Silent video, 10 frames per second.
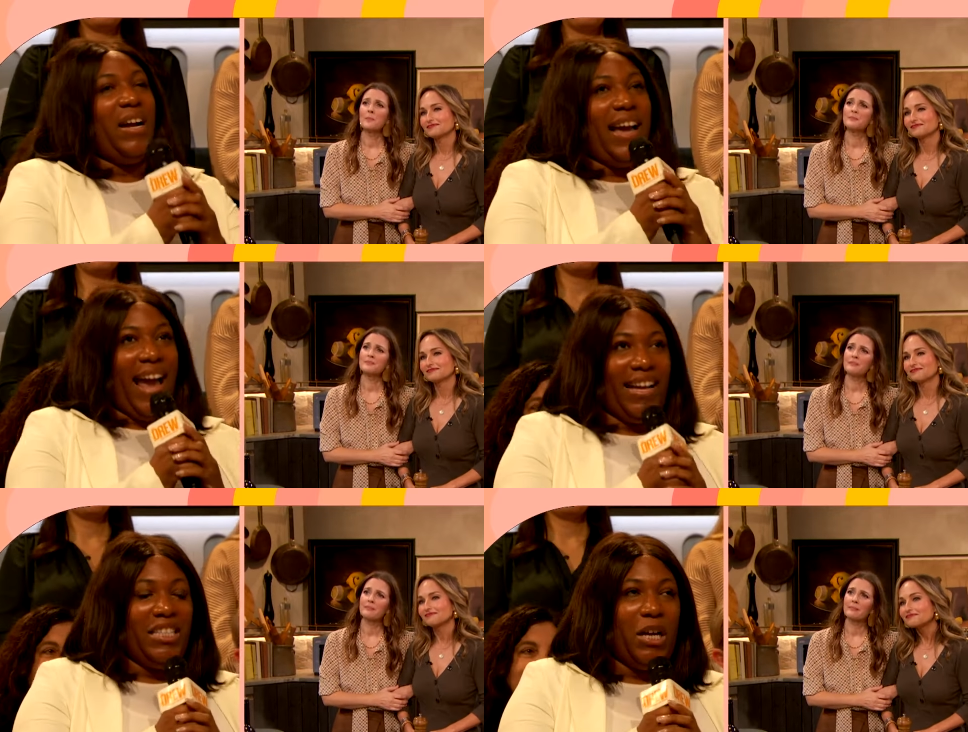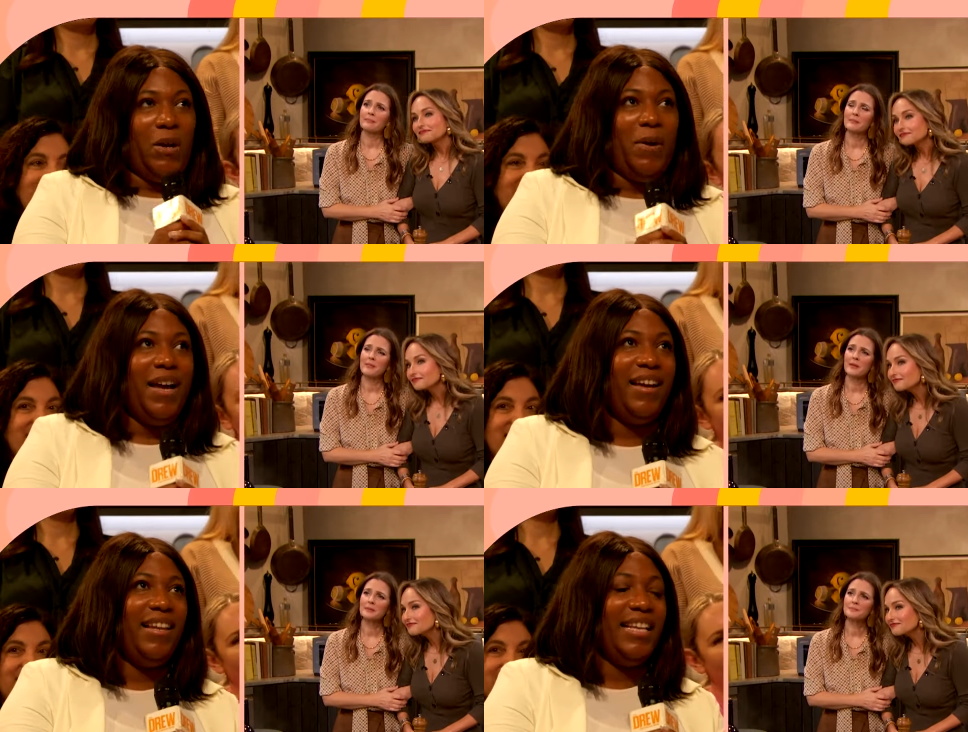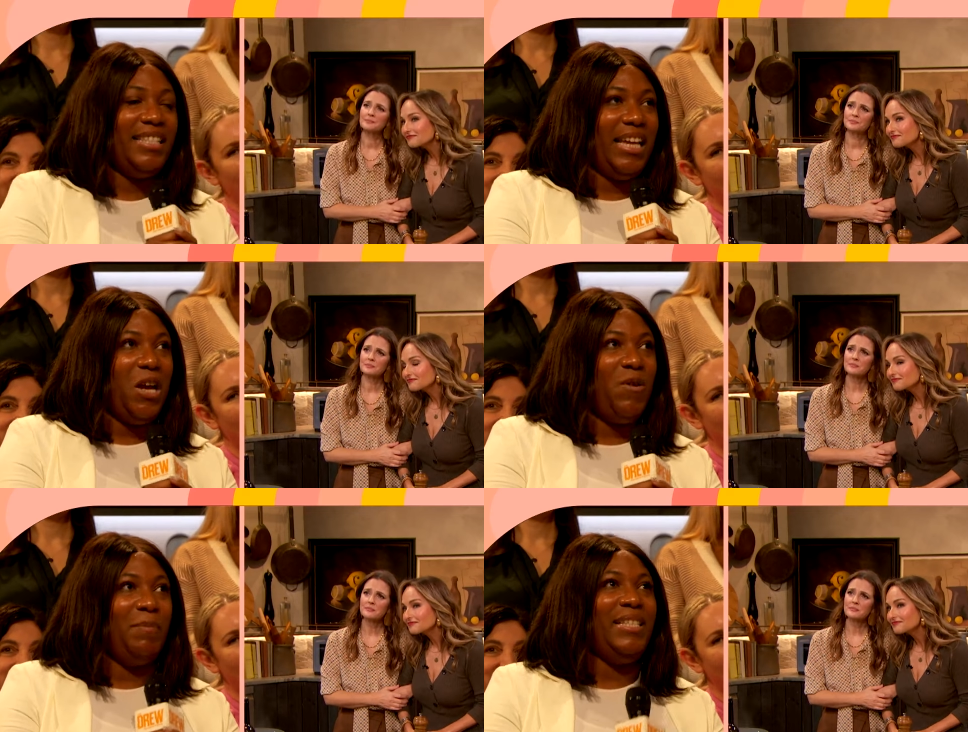Speaker 1: Okay, so let's see
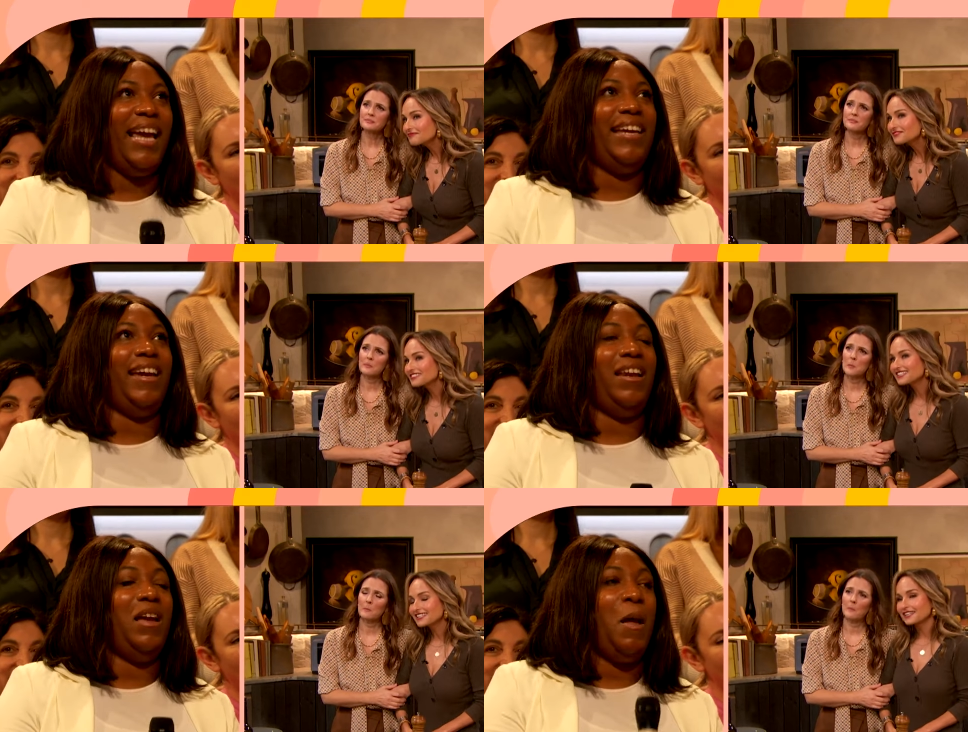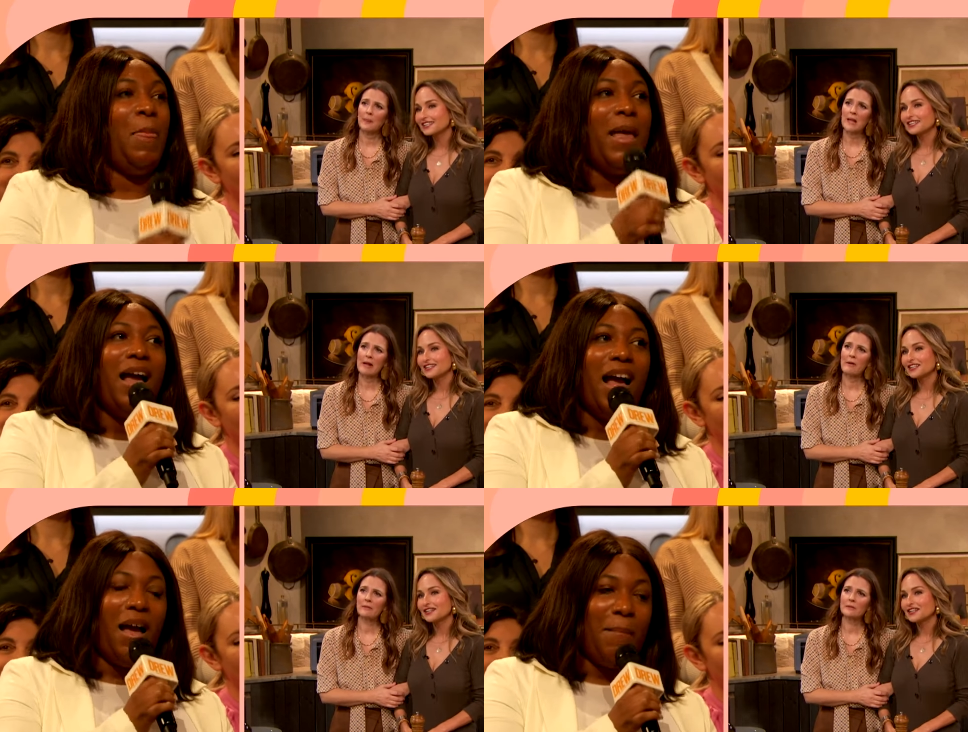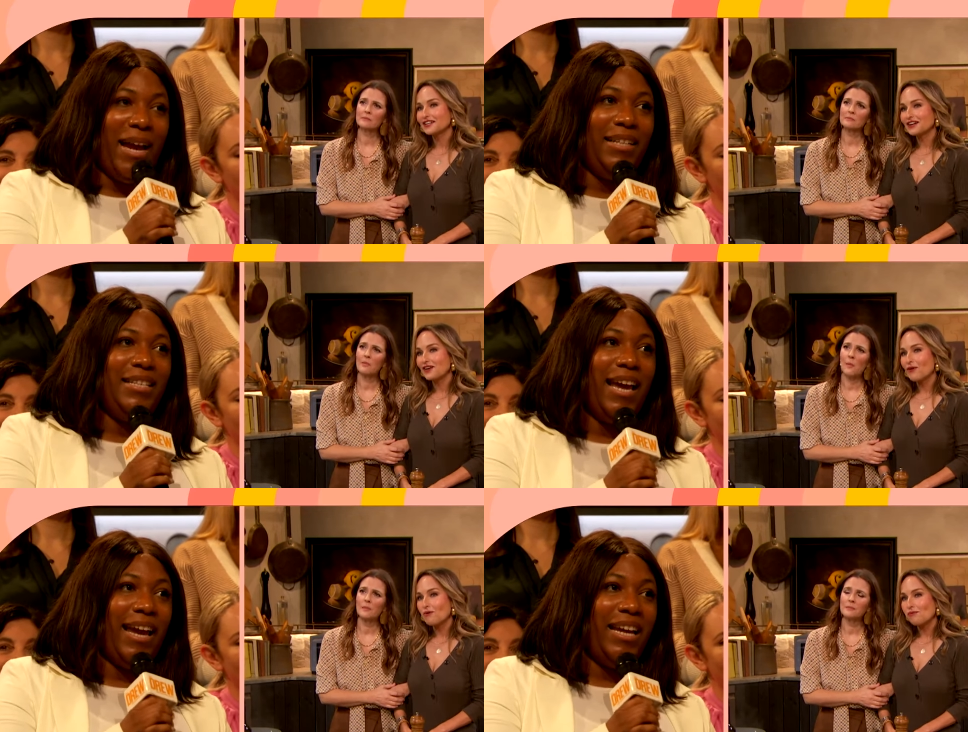who I'm taking. I might
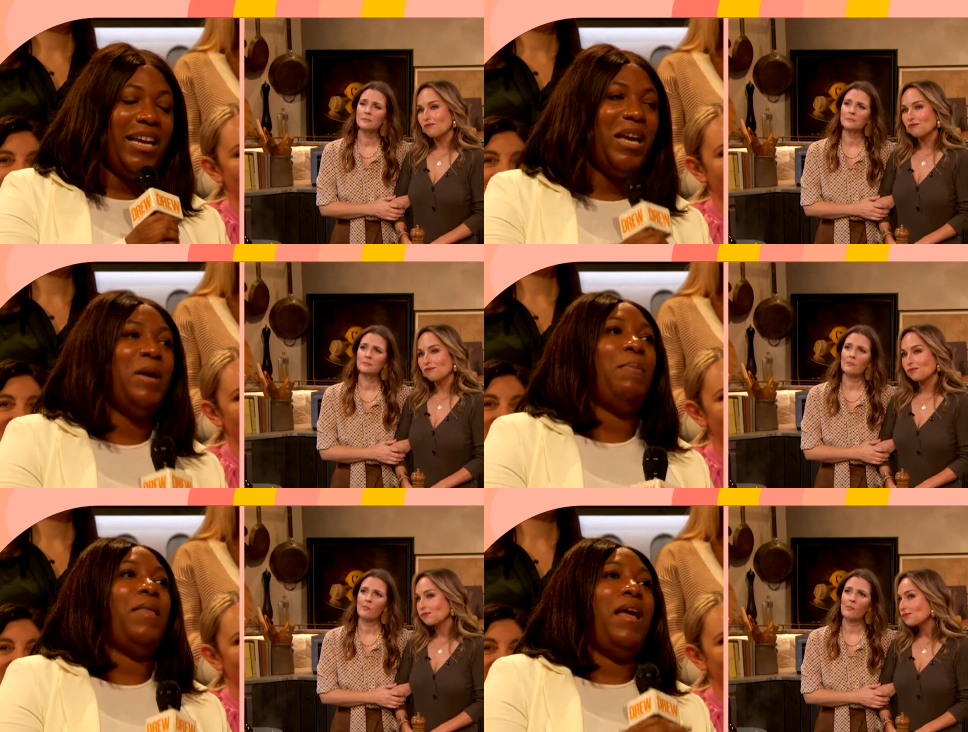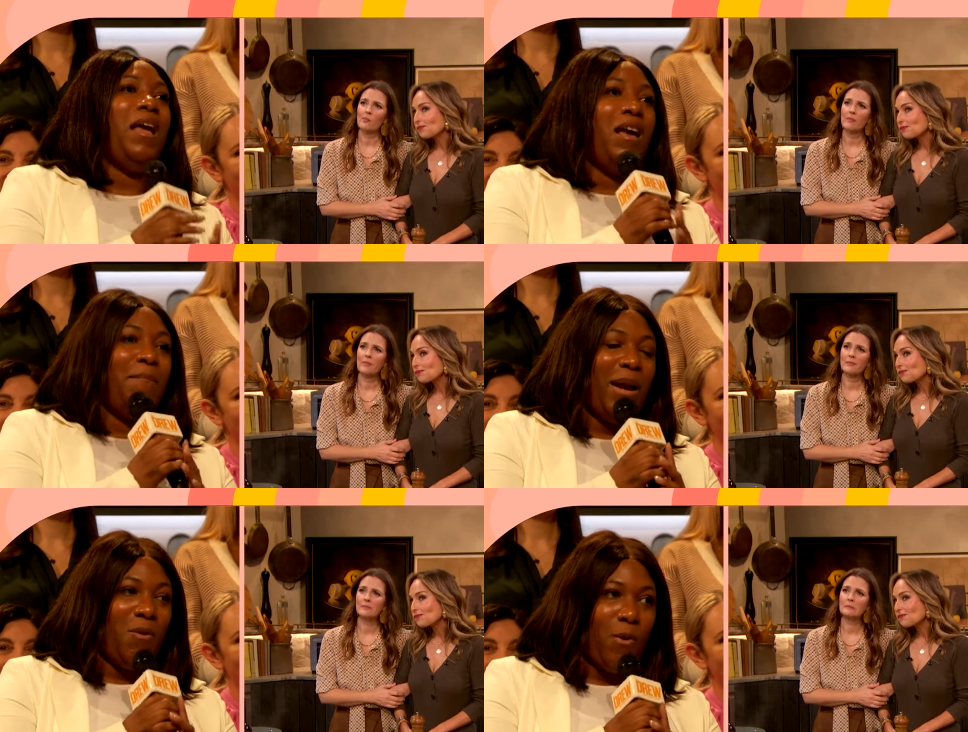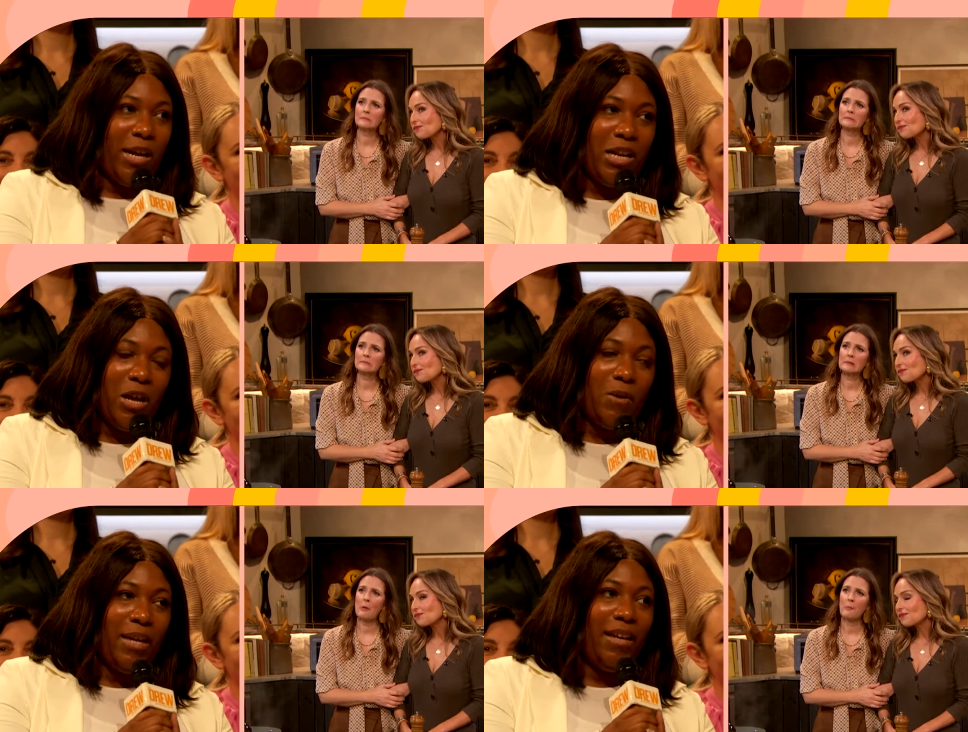take my one and
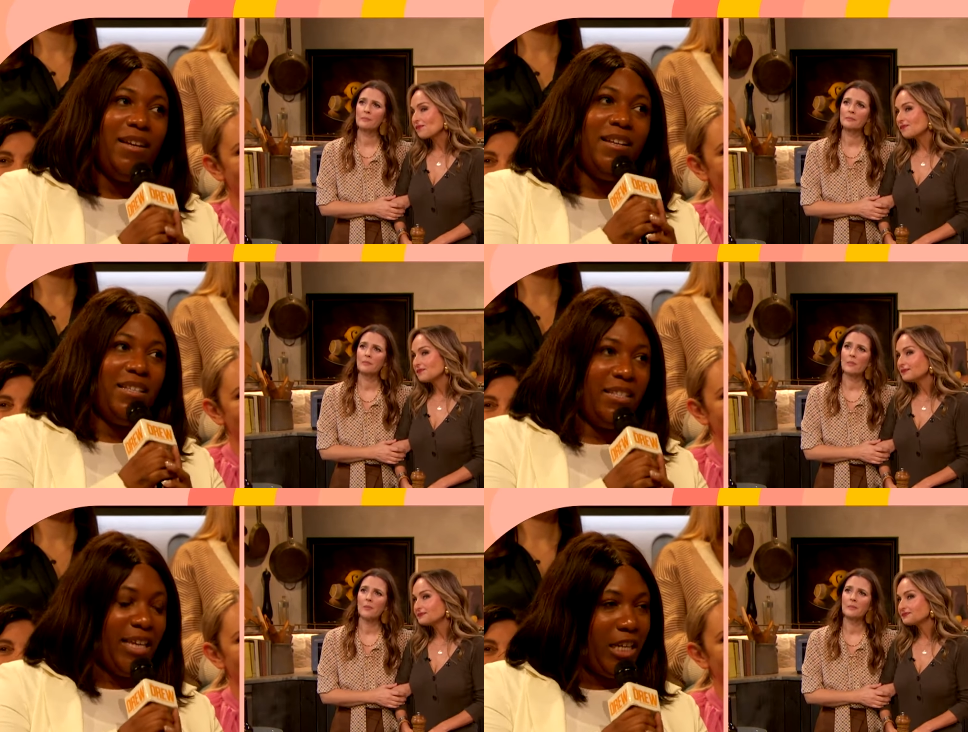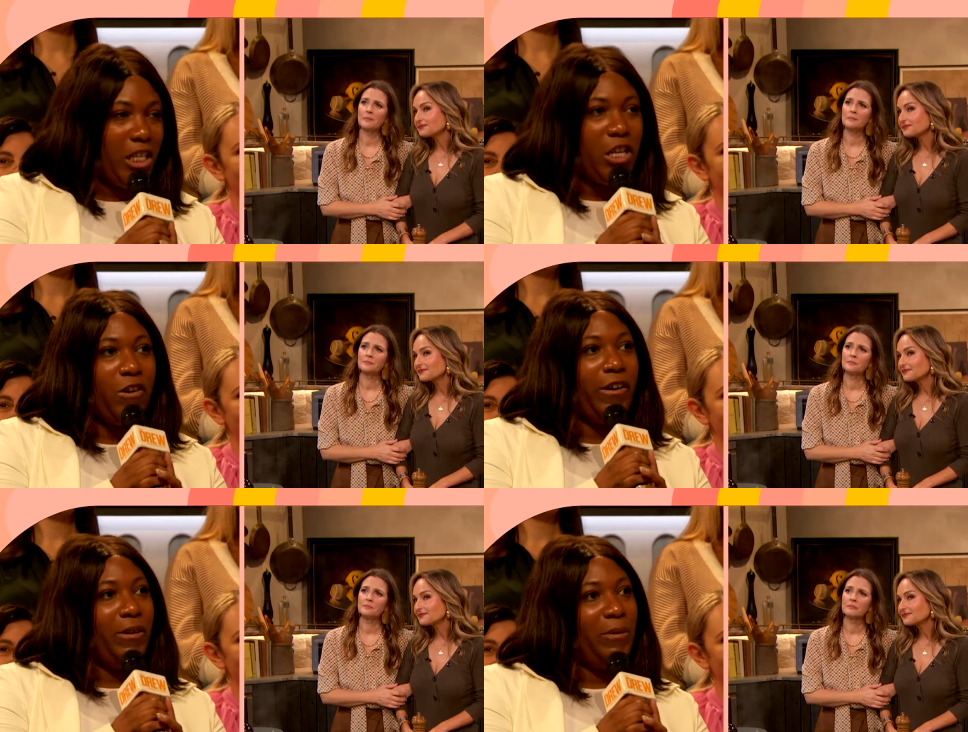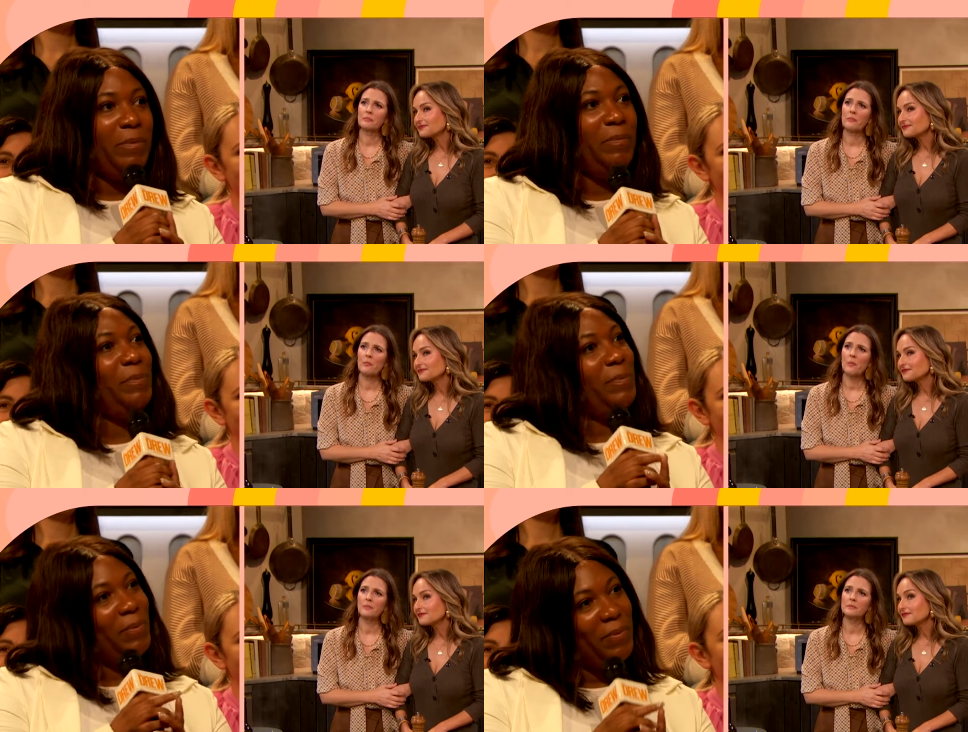only 16-year-old.
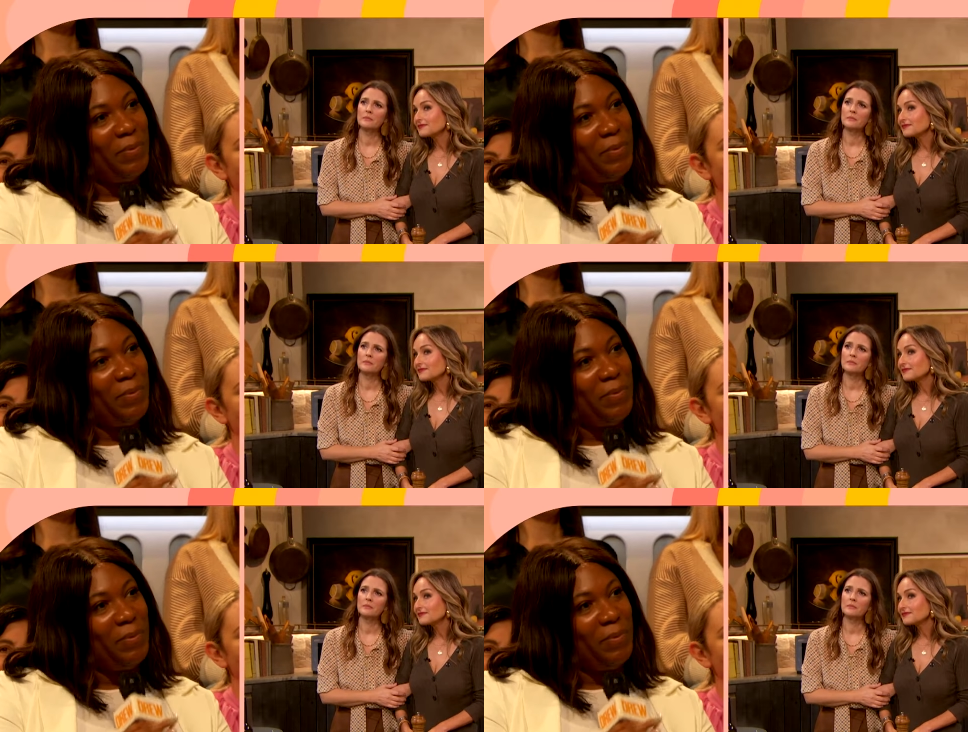Yeah.